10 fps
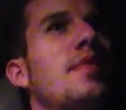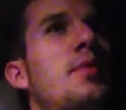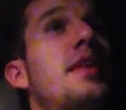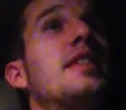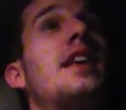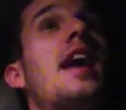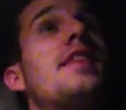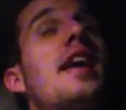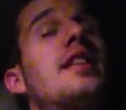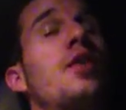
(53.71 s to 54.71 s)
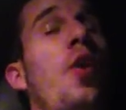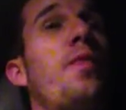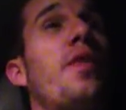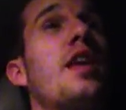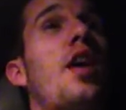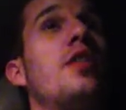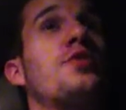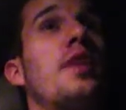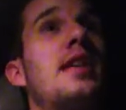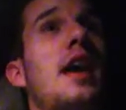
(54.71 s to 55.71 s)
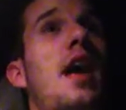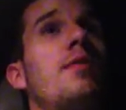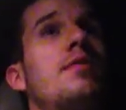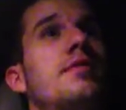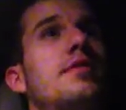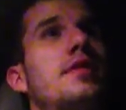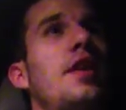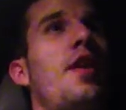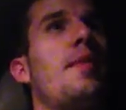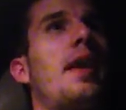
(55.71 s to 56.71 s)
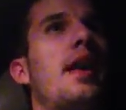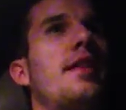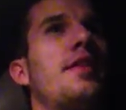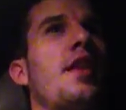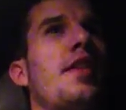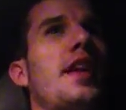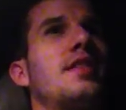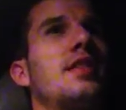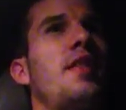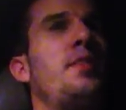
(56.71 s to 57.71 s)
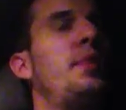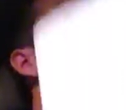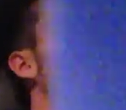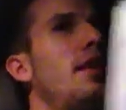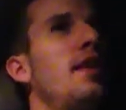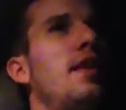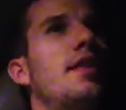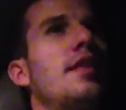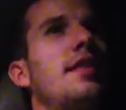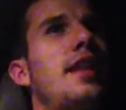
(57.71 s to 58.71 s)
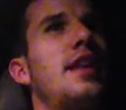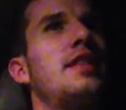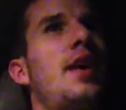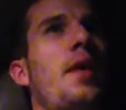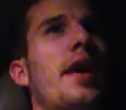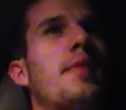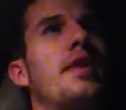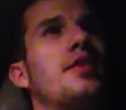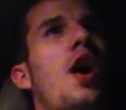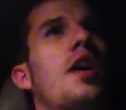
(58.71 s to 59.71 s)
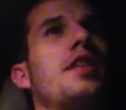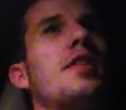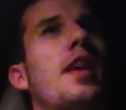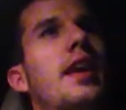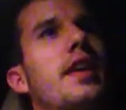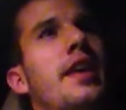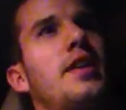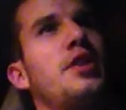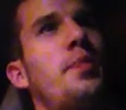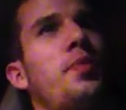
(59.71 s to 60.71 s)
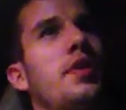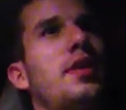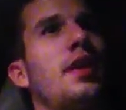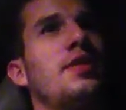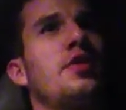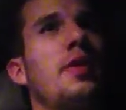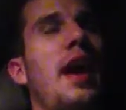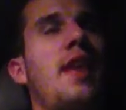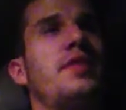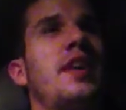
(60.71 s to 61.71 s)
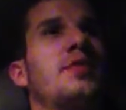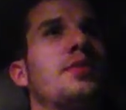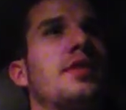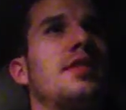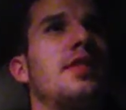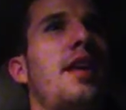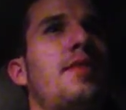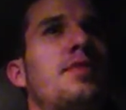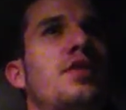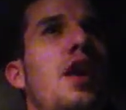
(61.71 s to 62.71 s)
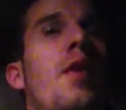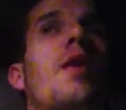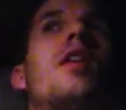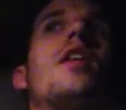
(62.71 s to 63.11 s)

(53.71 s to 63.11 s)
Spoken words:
That's hopefully all straightened out. Did all that stuff, but that's not why I'm here talking to you. I got to catch up with 2.5 days worth of stuff. So,